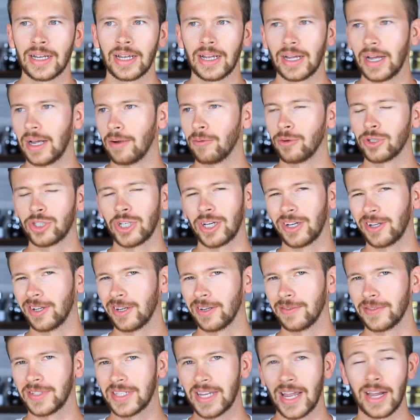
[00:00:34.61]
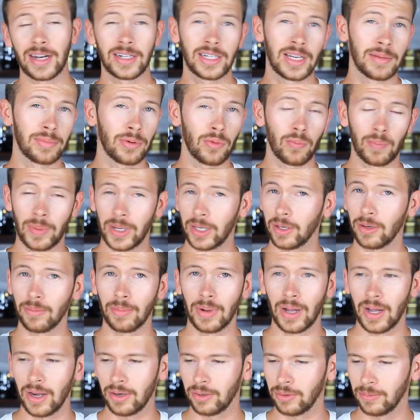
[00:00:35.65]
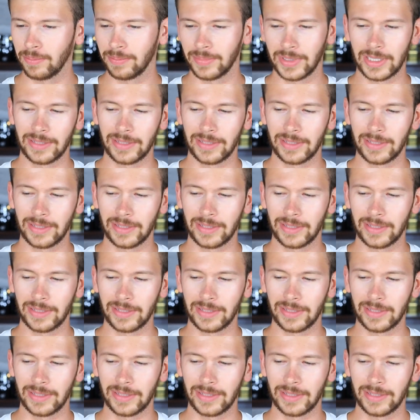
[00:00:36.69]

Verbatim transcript: I wish I could have snagged up a bigger bottle,